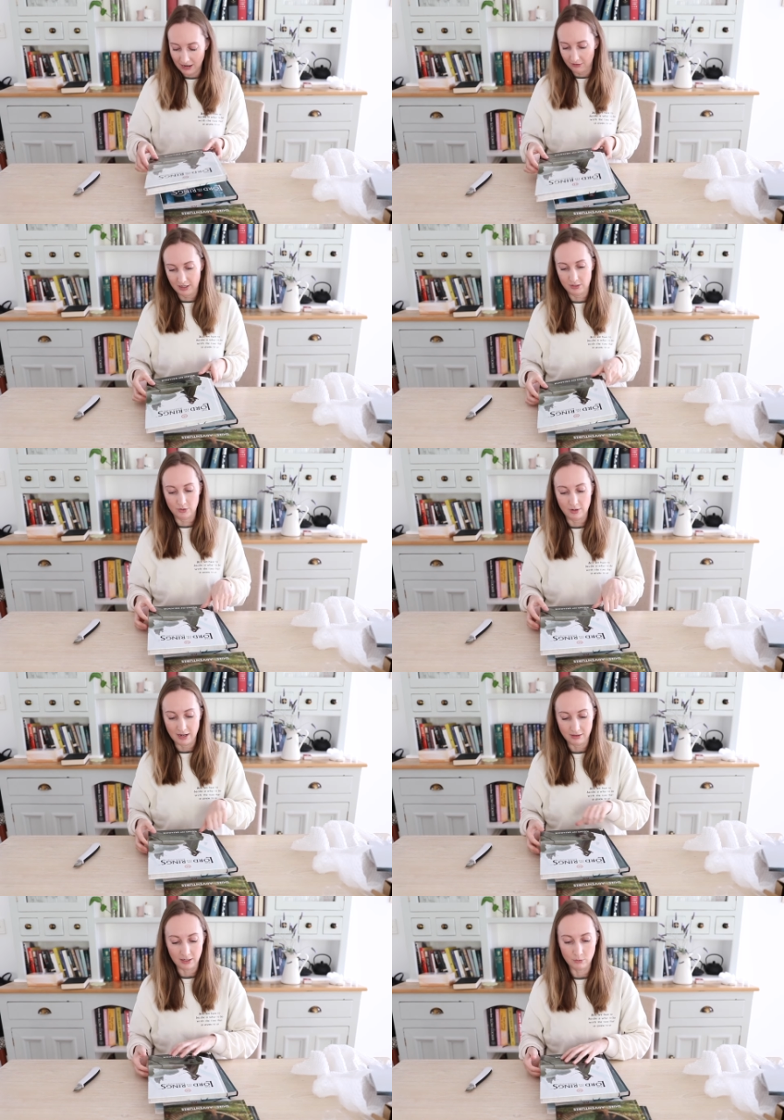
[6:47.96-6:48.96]
Eriador
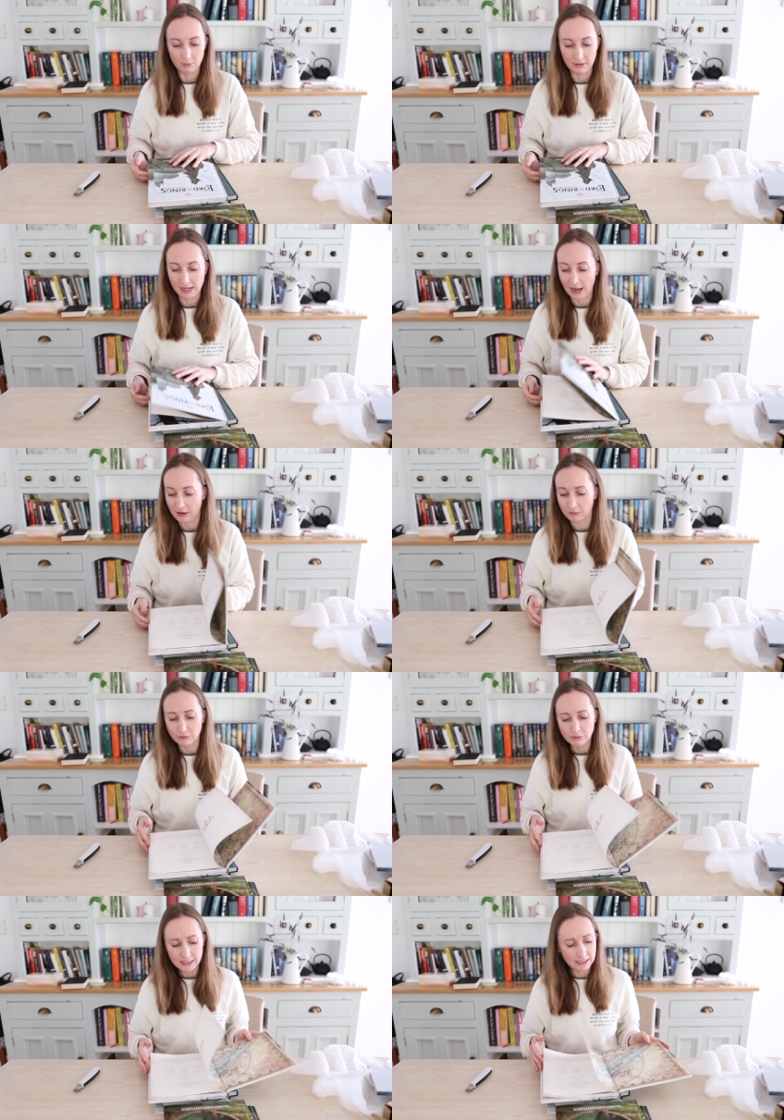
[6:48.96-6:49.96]
I think would be a
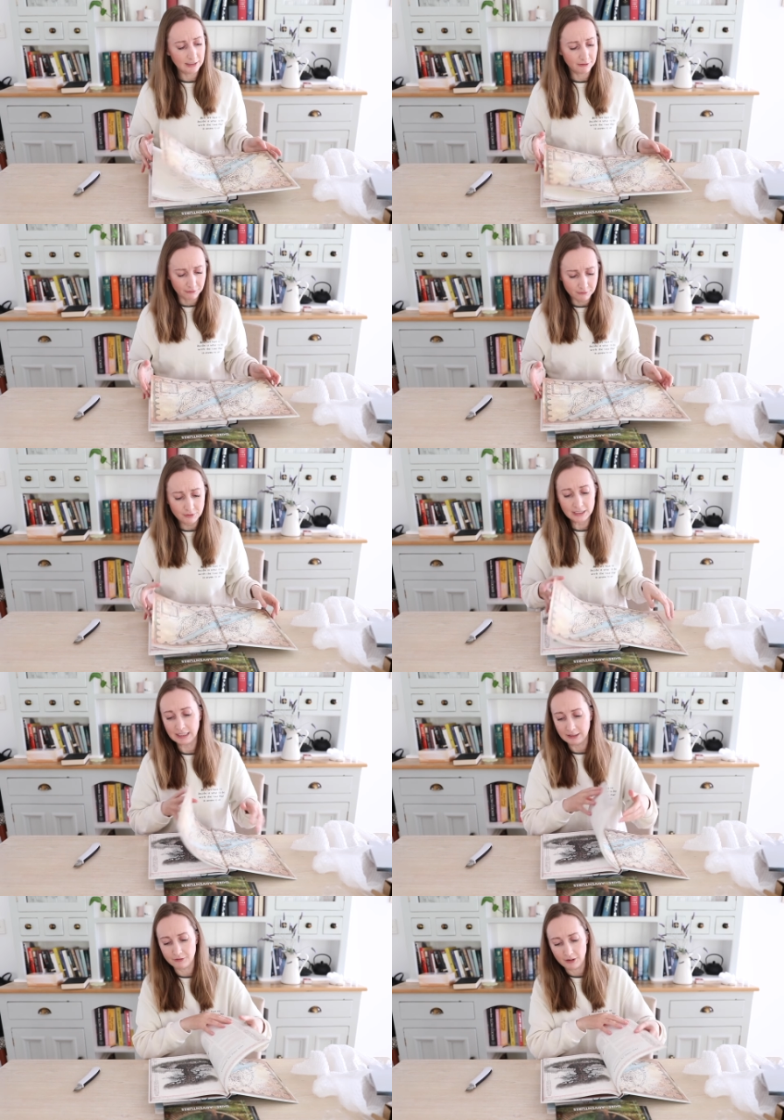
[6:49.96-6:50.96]
really,
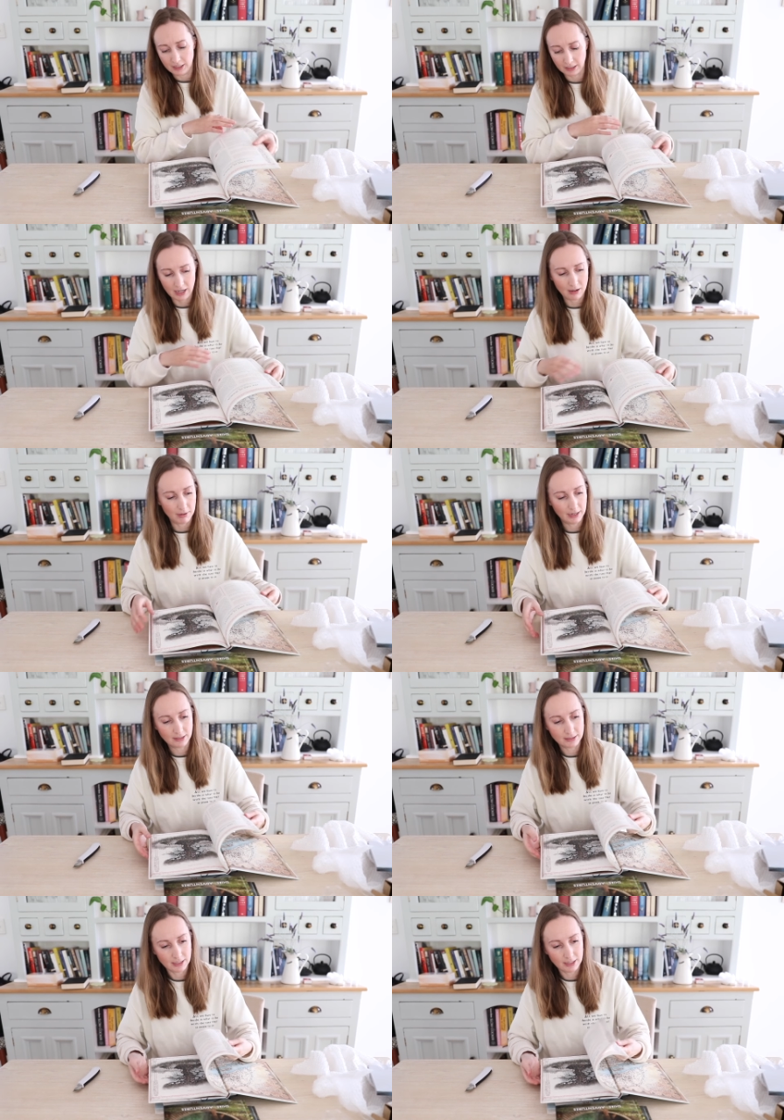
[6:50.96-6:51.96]
really fun
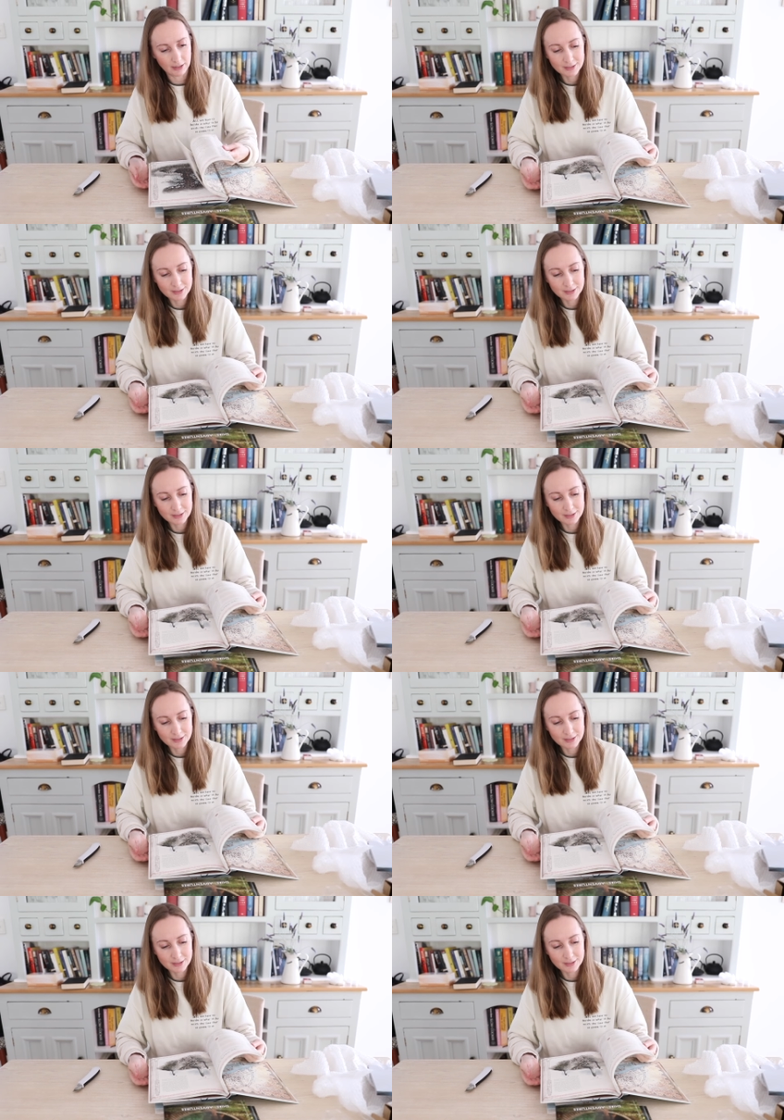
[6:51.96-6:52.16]
campaign setting.